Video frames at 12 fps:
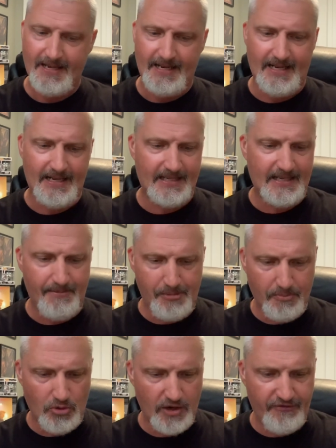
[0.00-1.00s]
Uh, a couple
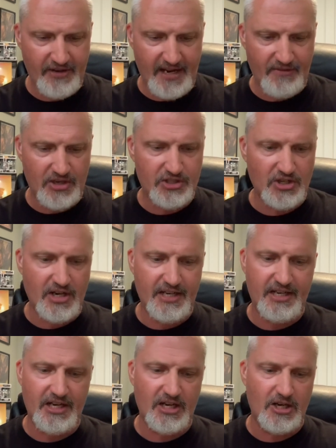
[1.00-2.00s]
more favorites on
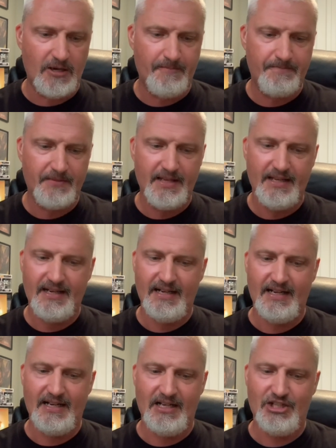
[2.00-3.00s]
here.
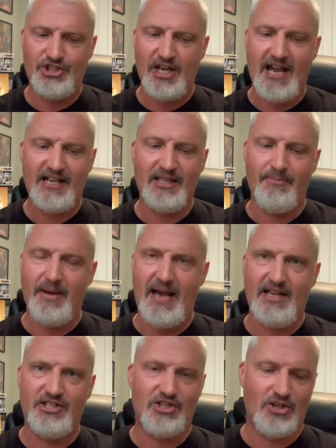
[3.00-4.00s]
Uh, Jack the
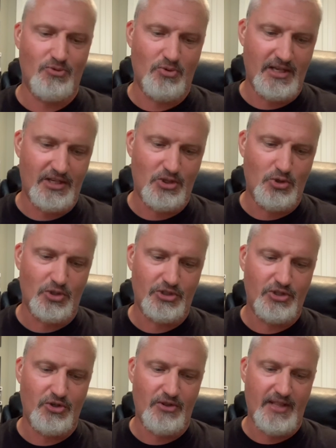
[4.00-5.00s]
Bastard, what a cool
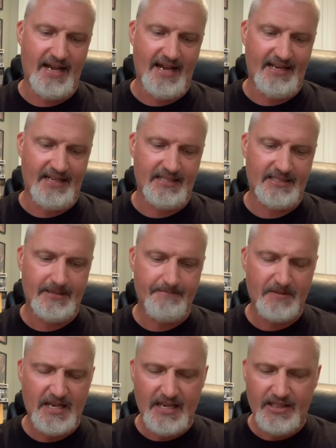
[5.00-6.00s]
tune that is.
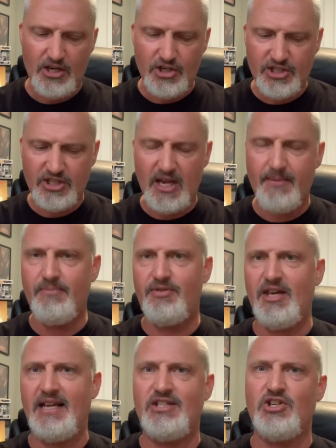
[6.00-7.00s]
There's some
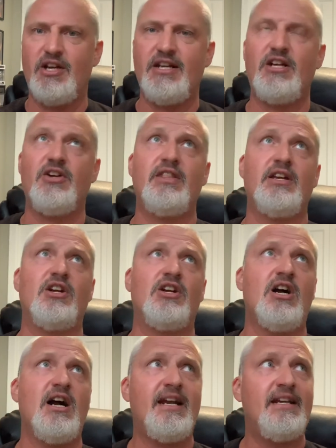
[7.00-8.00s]
things on here that are
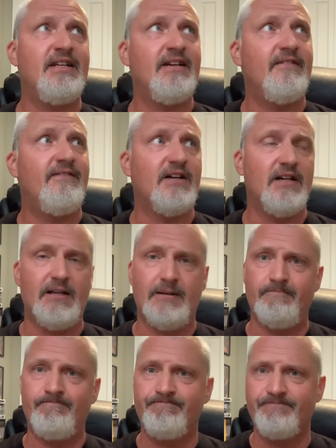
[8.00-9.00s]
kind of,
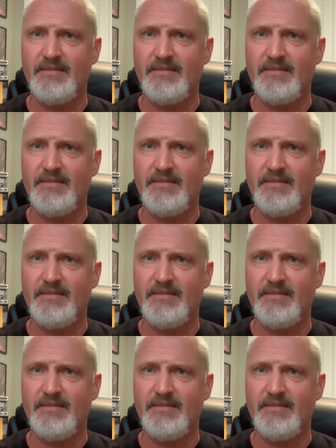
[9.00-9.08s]
um,